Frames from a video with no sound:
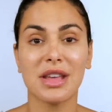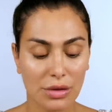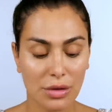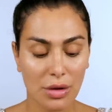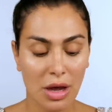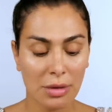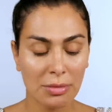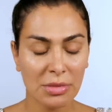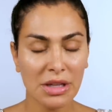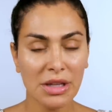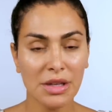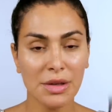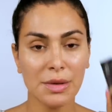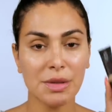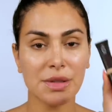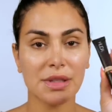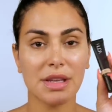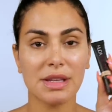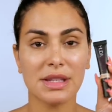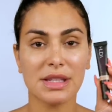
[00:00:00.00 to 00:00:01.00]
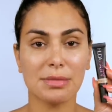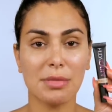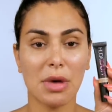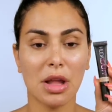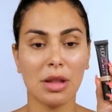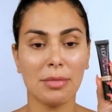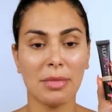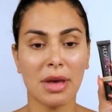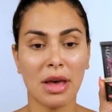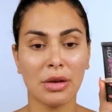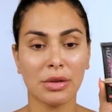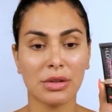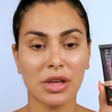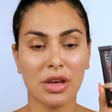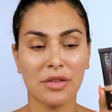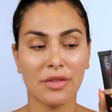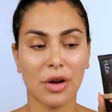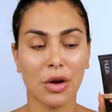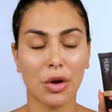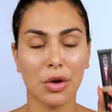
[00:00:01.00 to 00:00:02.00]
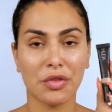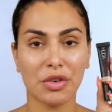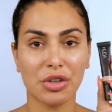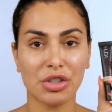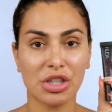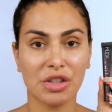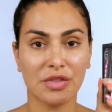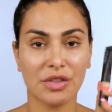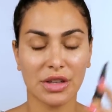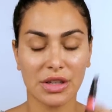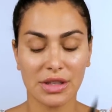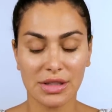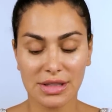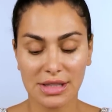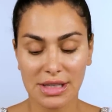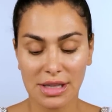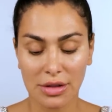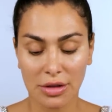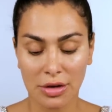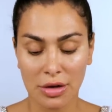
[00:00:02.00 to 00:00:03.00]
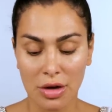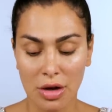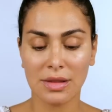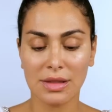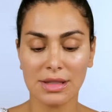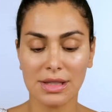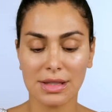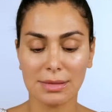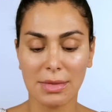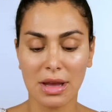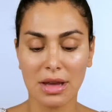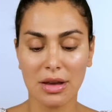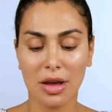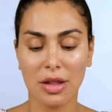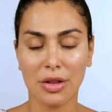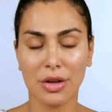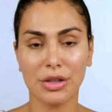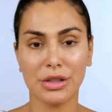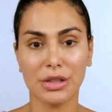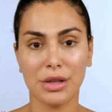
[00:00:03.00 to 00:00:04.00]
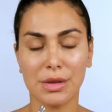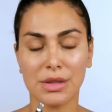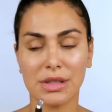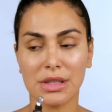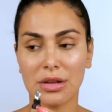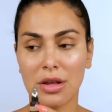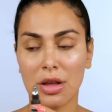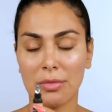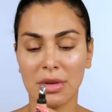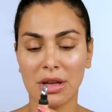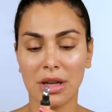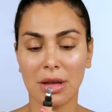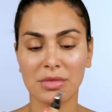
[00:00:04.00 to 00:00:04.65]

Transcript: So I'm gonna use a small amount of our Overachiever concealer. And this is my color, Toasted Almond.